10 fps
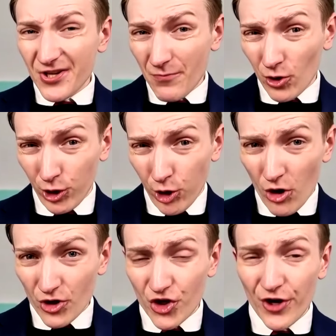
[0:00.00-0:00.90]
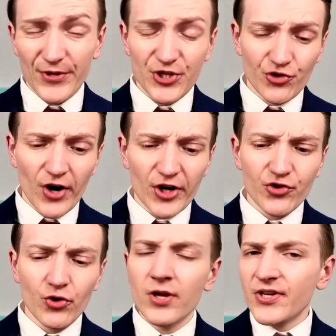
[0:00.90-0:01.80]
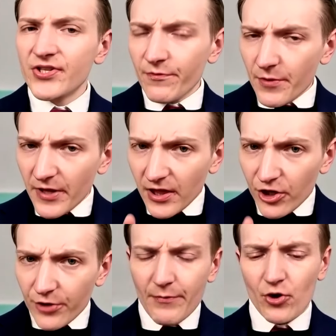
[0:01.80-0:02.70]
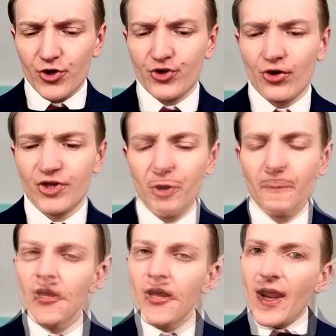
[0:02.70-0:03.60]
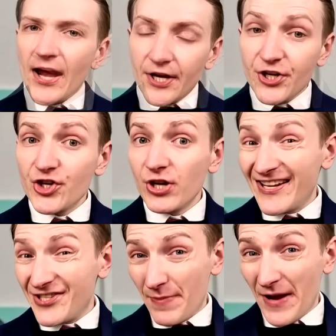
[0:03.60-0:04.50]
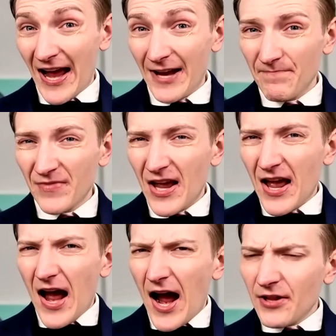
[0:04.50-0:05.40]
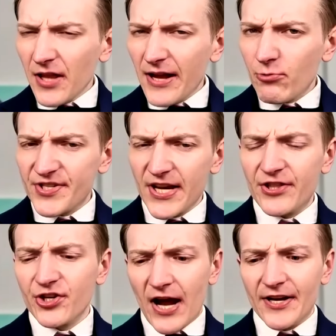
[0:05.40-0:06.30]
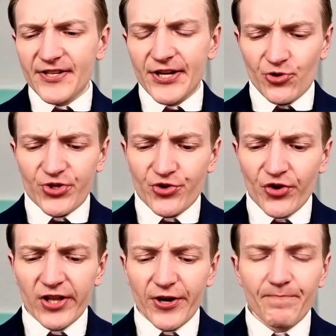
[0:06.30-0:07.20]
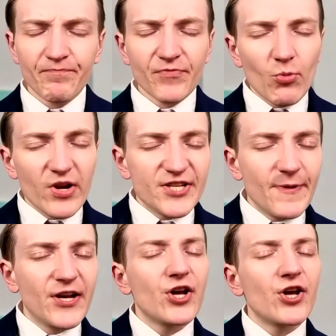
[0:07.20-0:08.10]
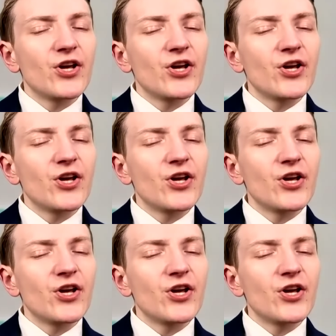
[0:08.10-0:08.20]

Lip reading: are more long-term and structural. Some of them a little bit more short-term. In addition, in Japan, unlike with, say, the United States or Australia, where there's been